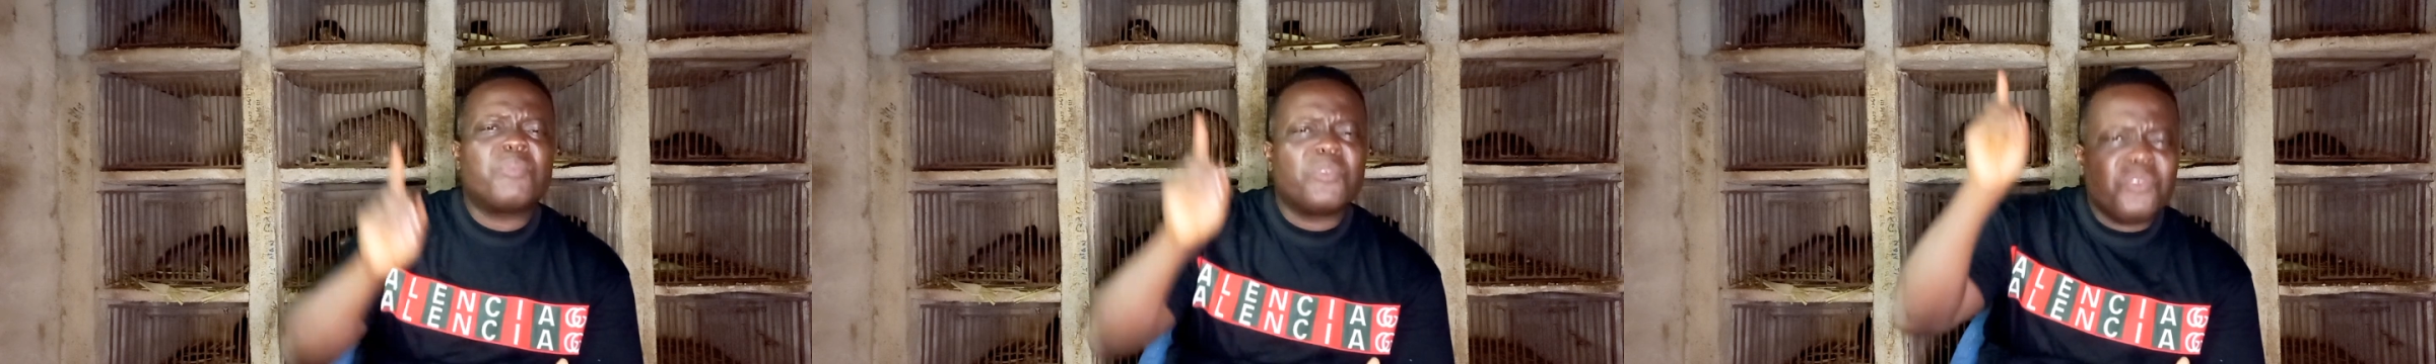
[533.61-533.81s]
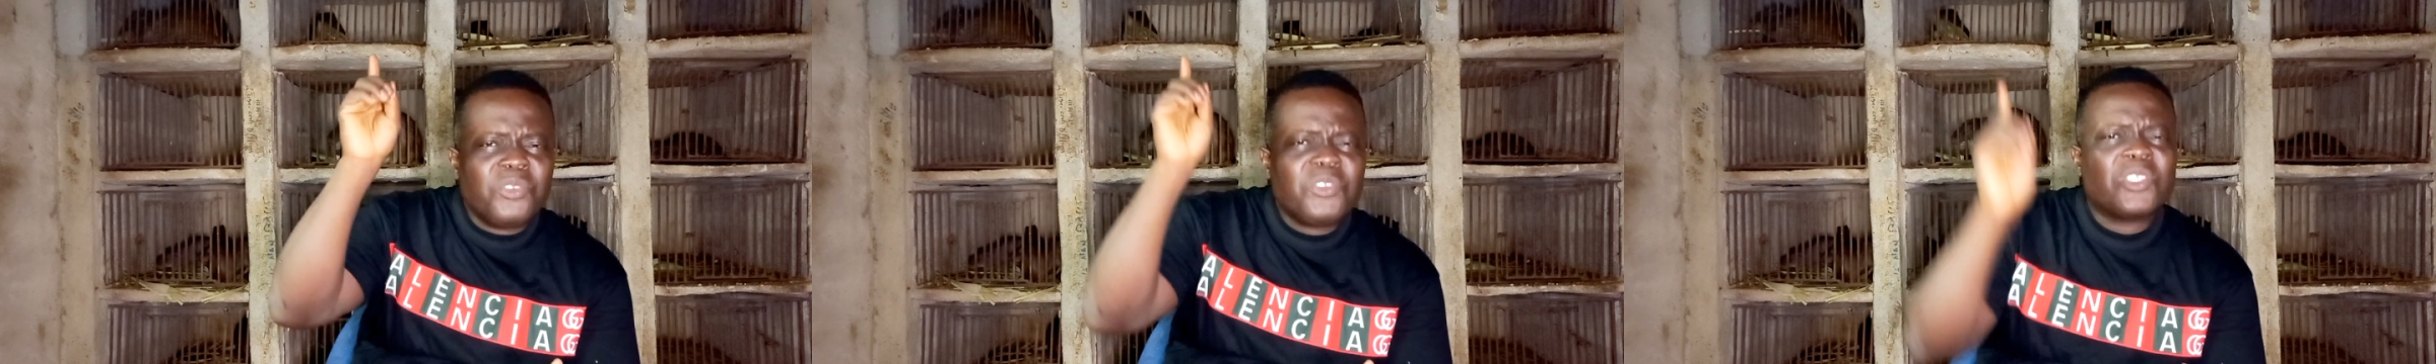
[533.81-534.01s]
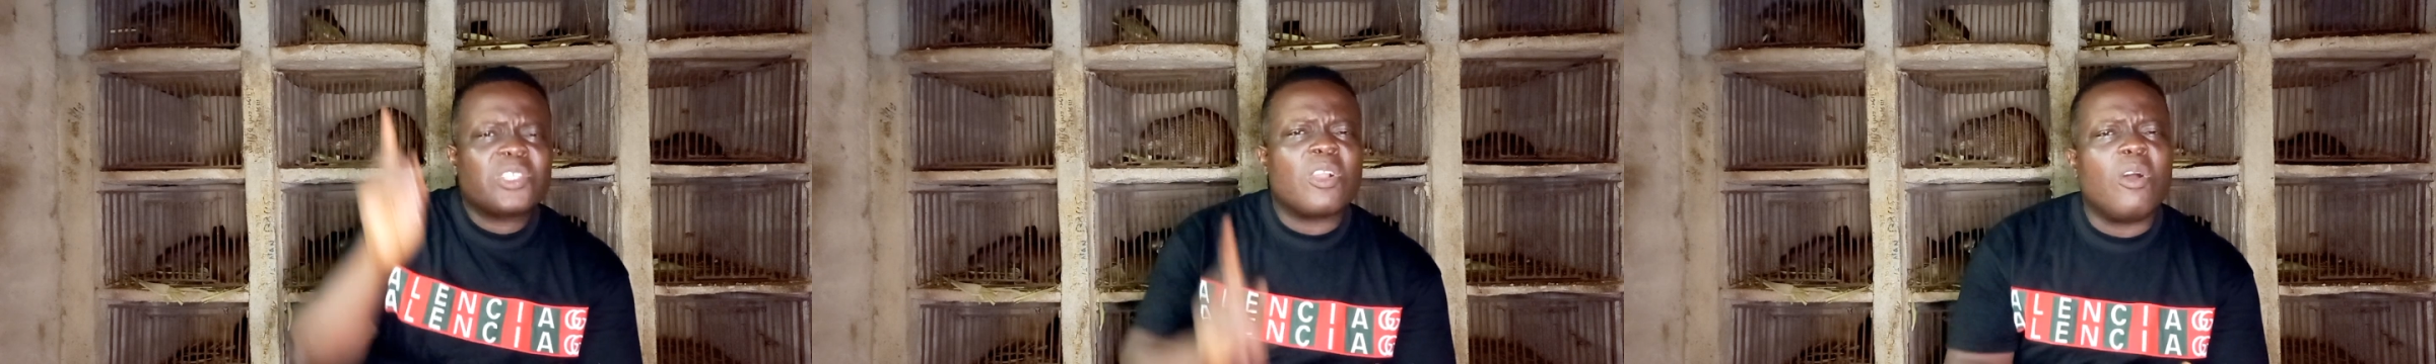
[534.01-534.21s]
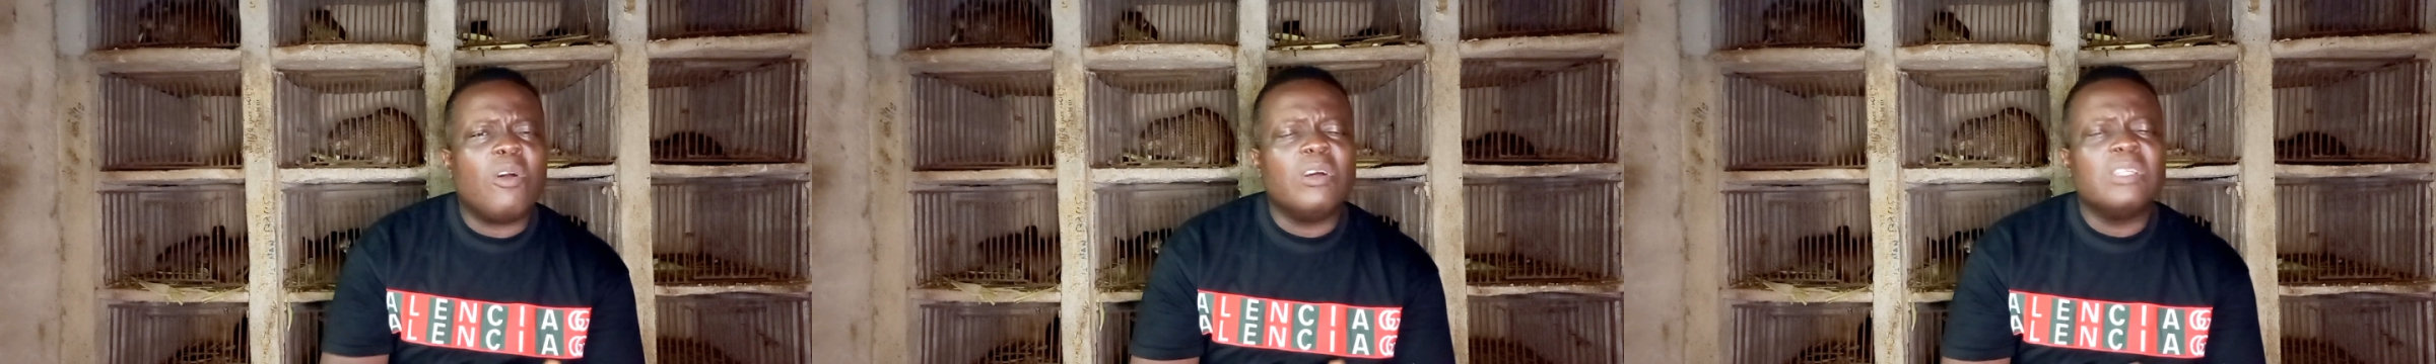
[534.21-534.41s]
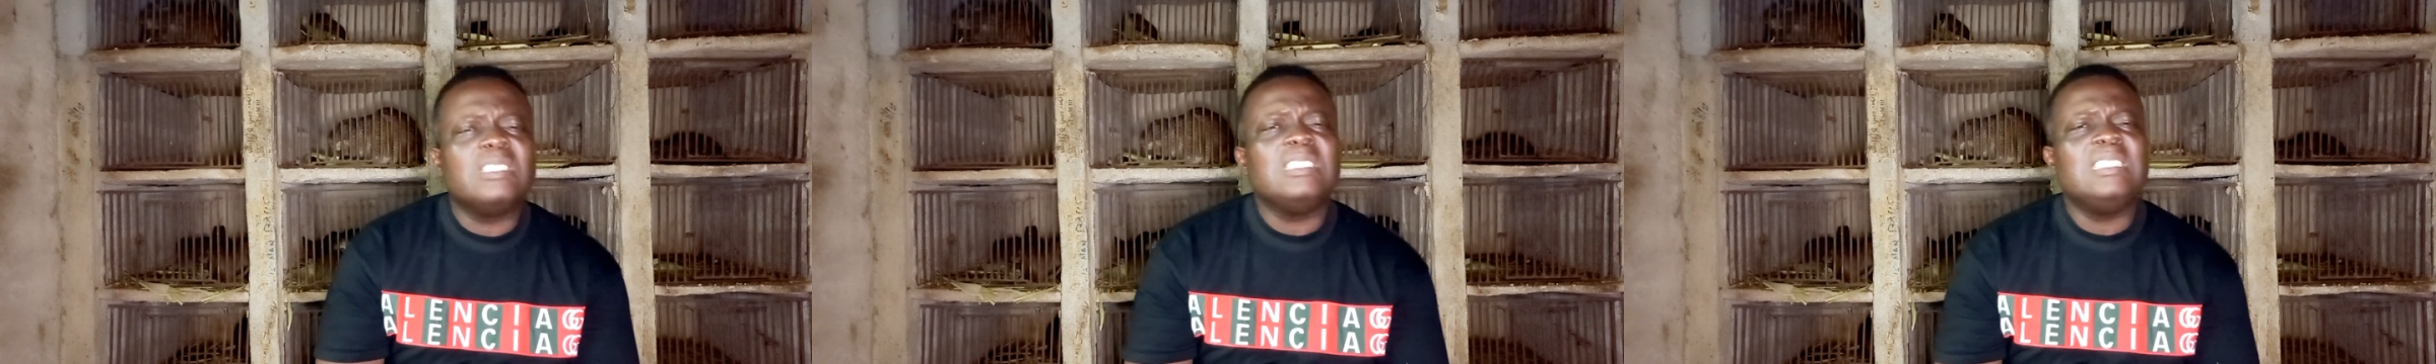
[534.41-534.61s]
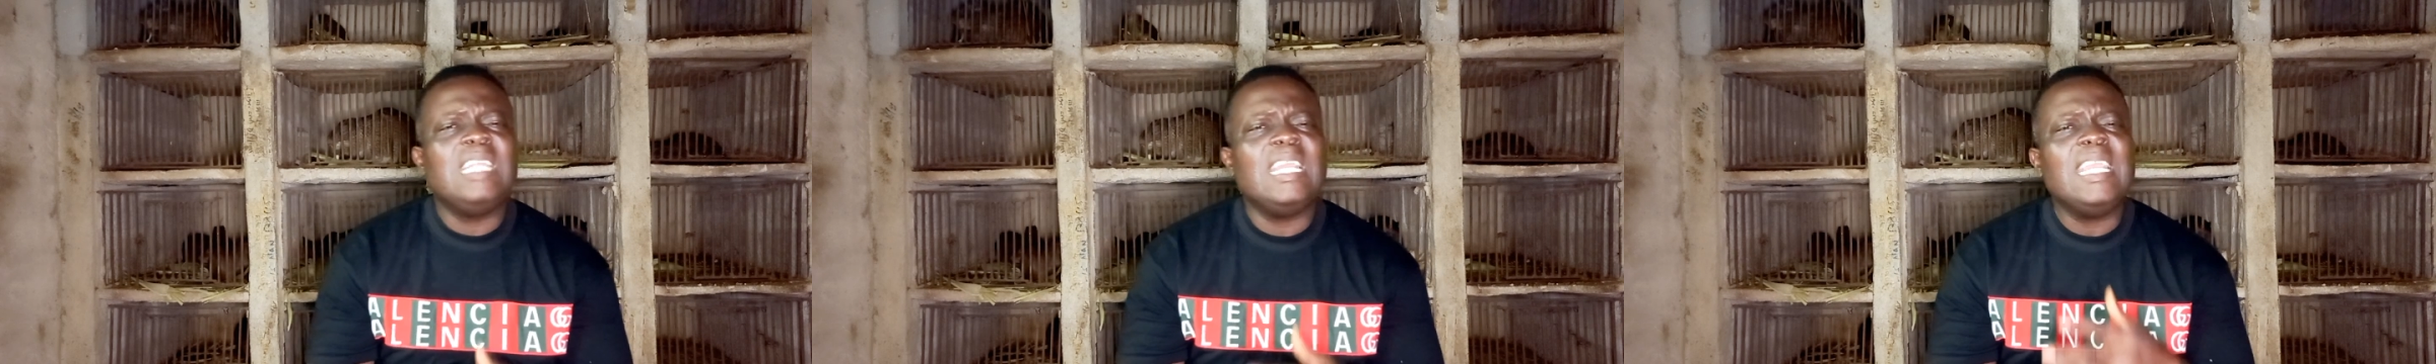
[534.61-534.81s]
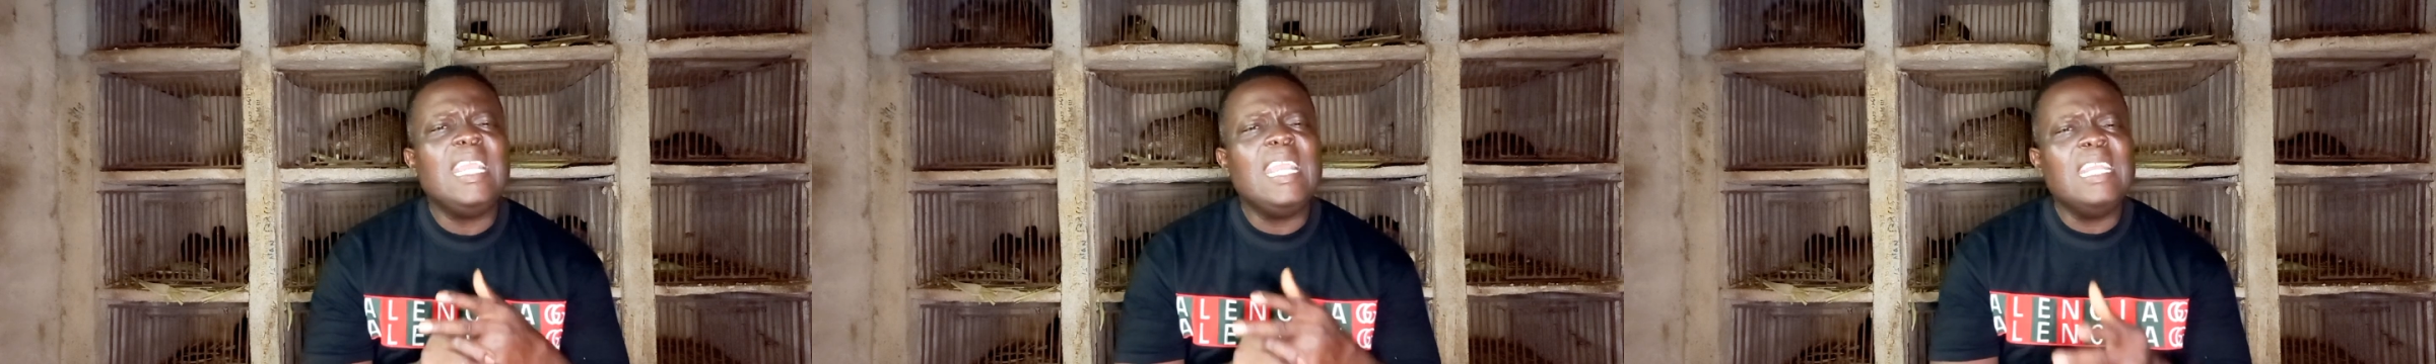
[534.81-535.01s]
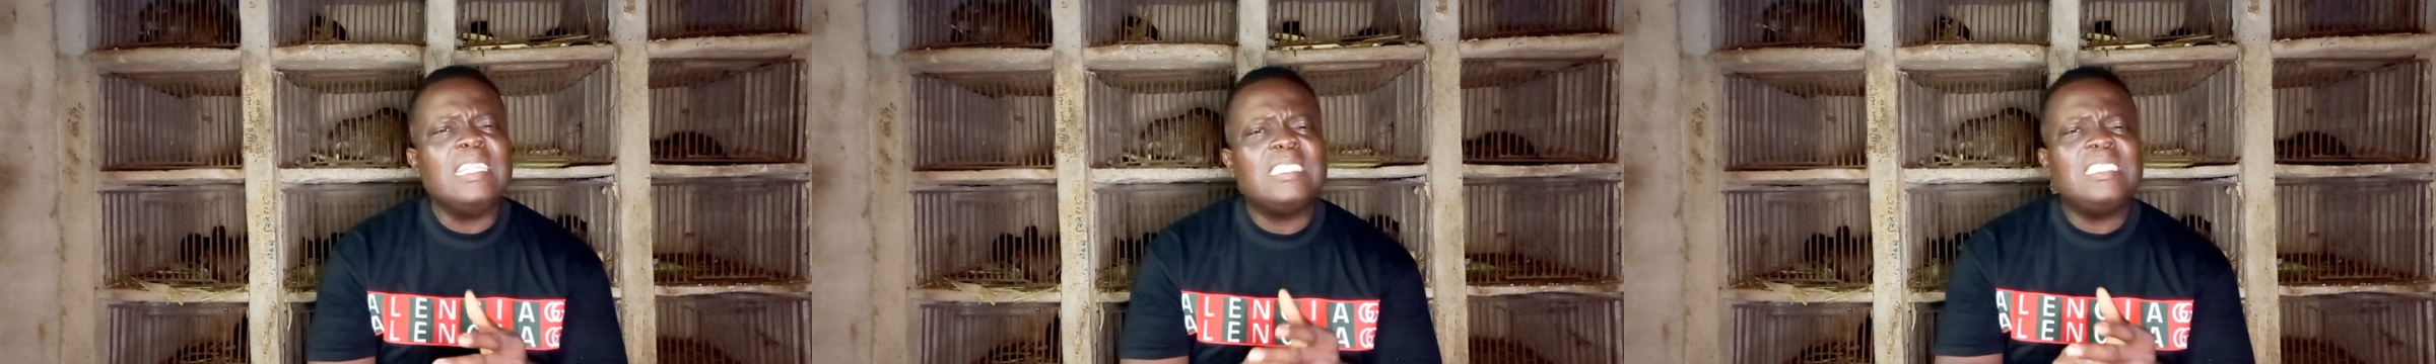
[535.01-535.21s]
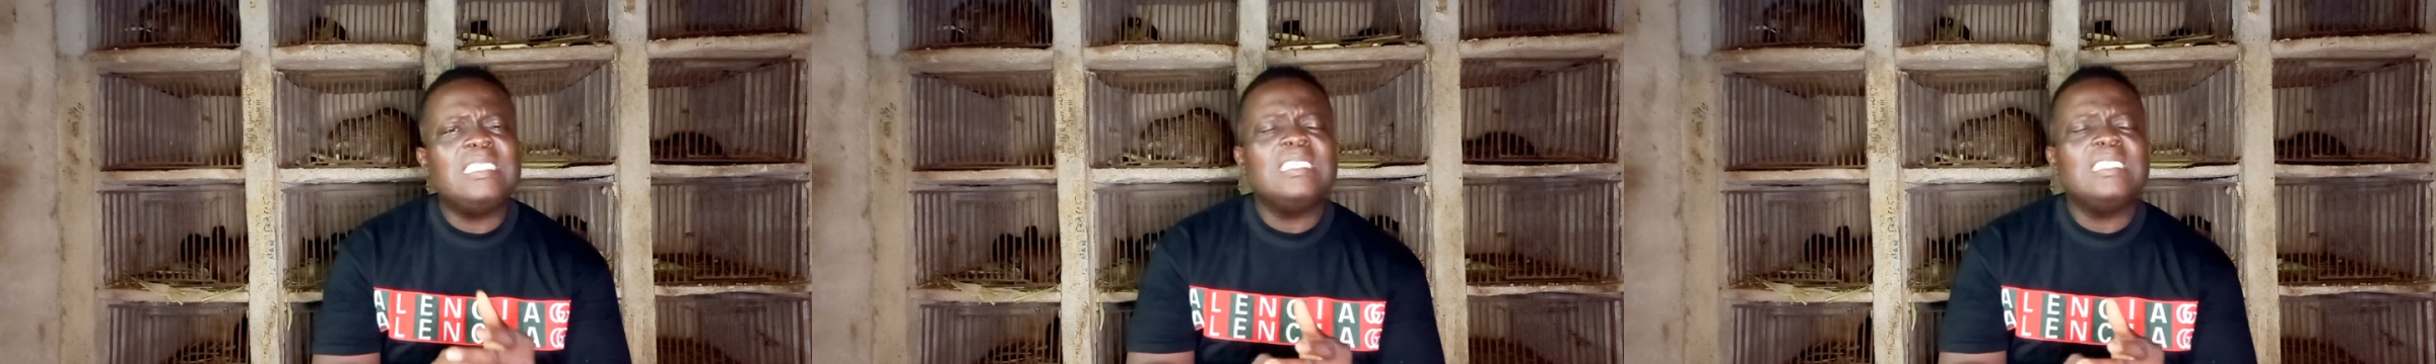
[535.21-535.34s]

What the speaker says: produces corn, they eat